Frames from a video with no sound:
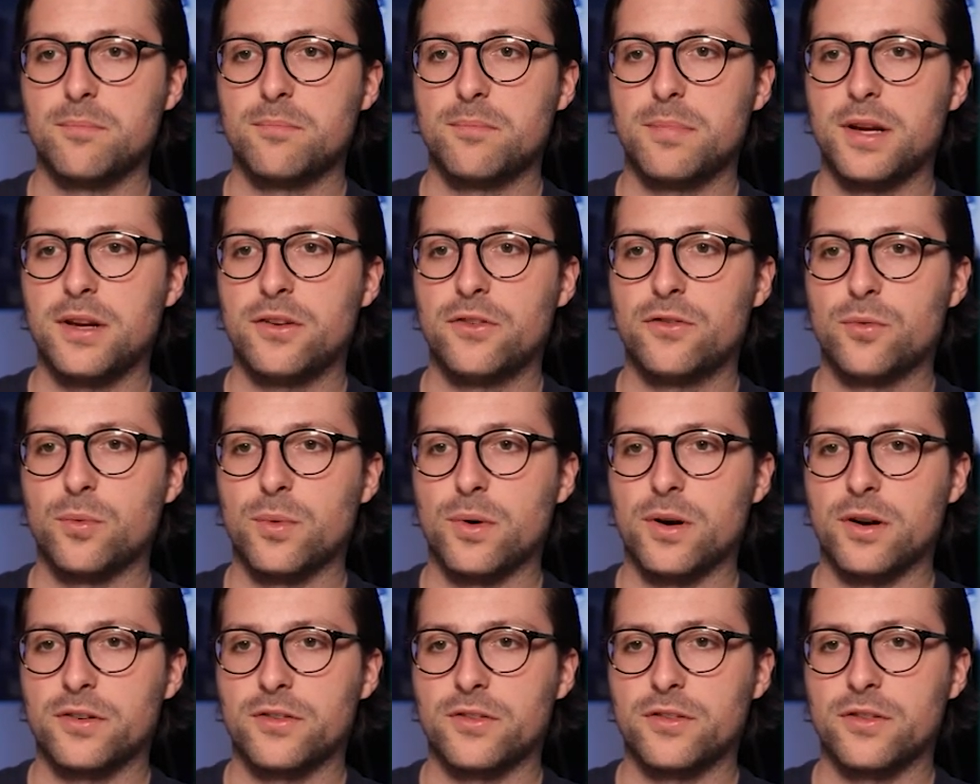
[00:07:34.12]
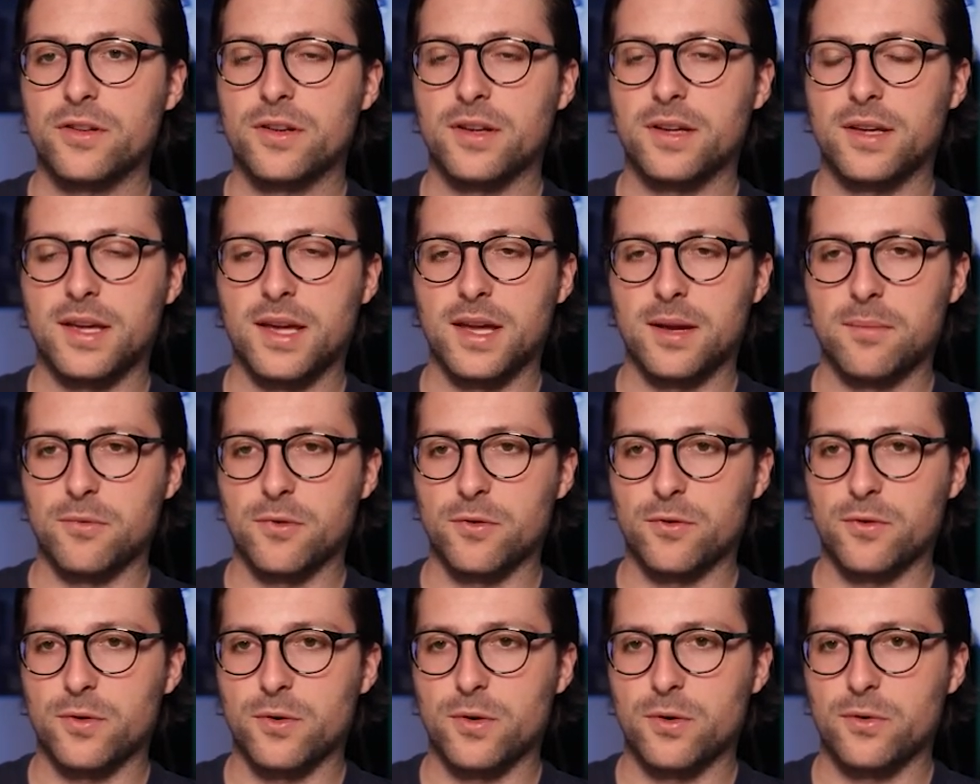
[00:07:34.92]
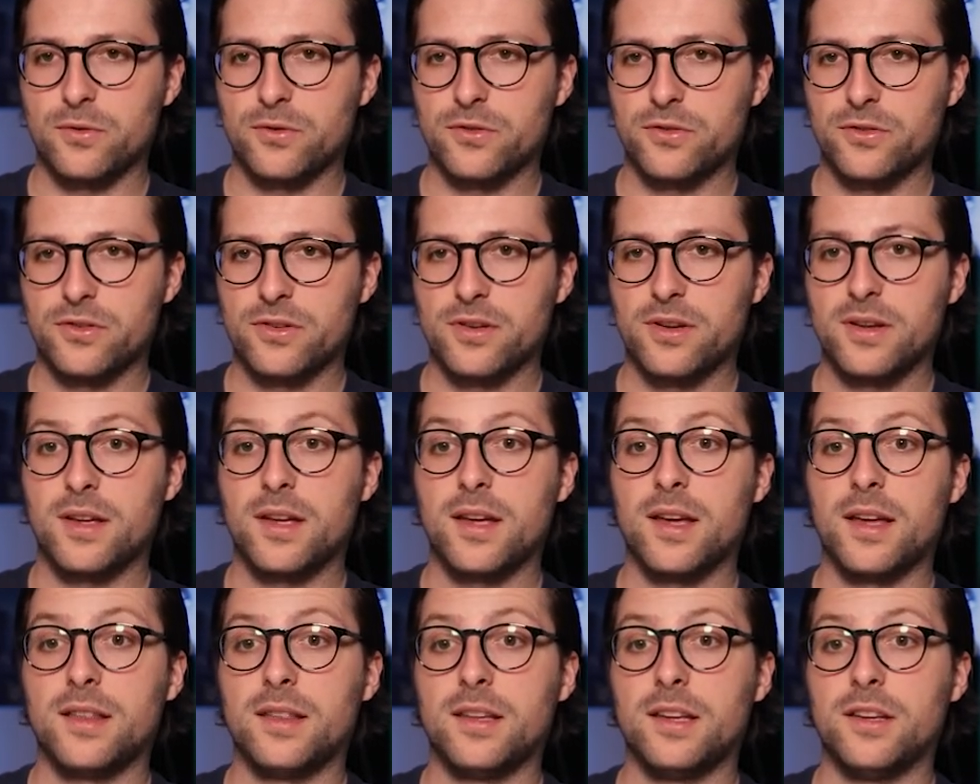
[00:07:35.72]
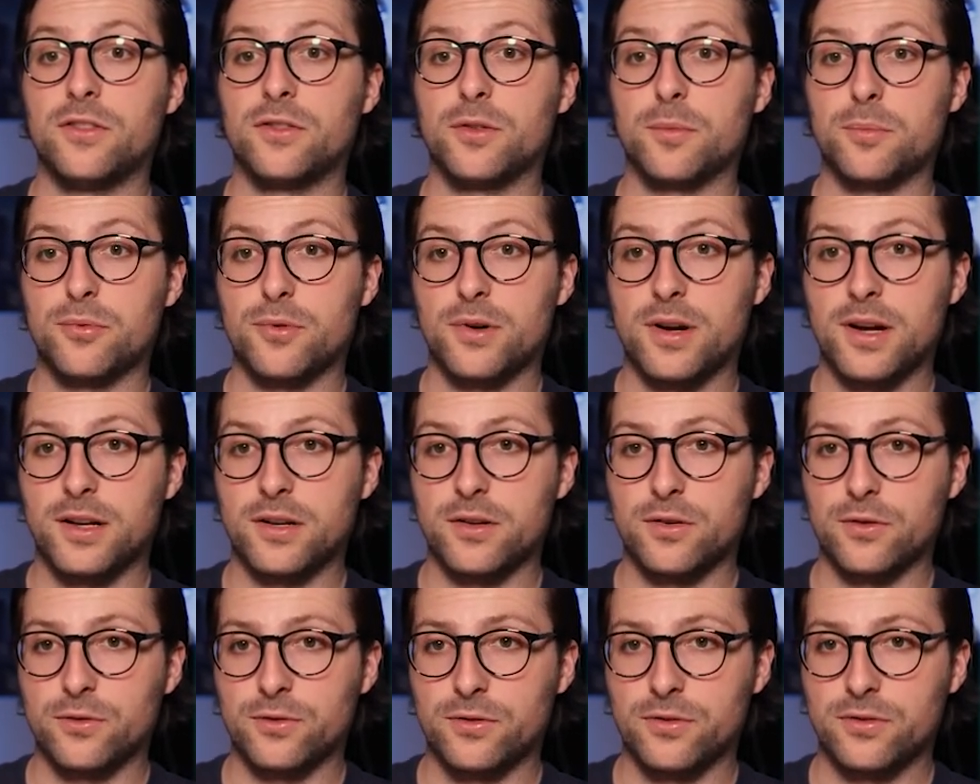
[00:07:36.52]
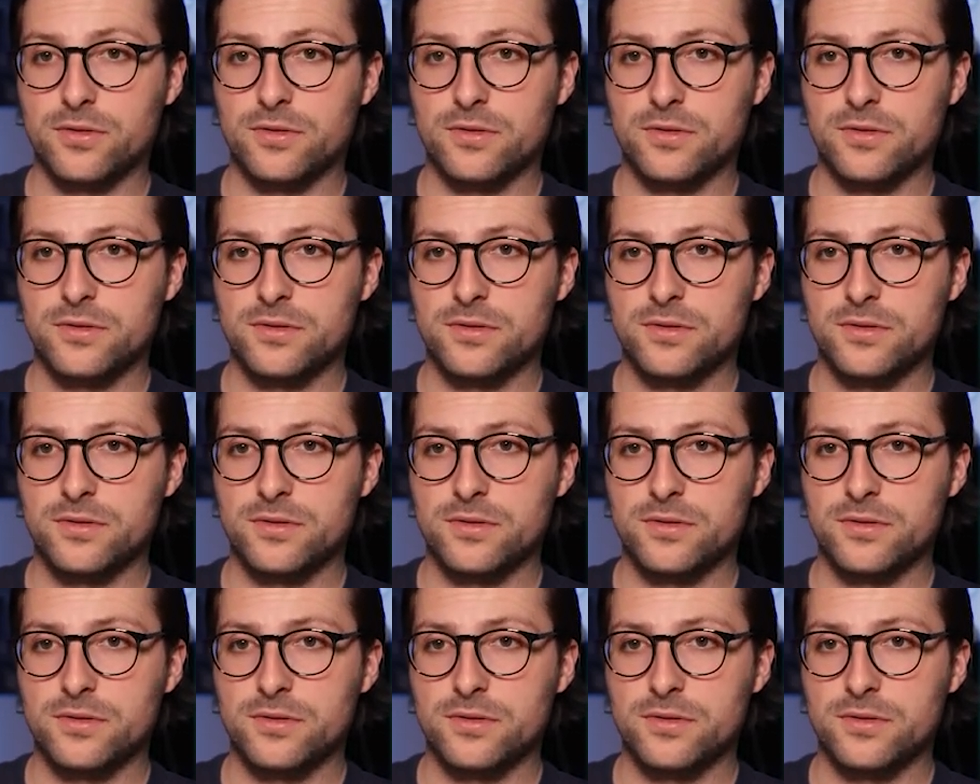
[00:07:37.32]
binge-watched Game of Thrones and The Sopranos.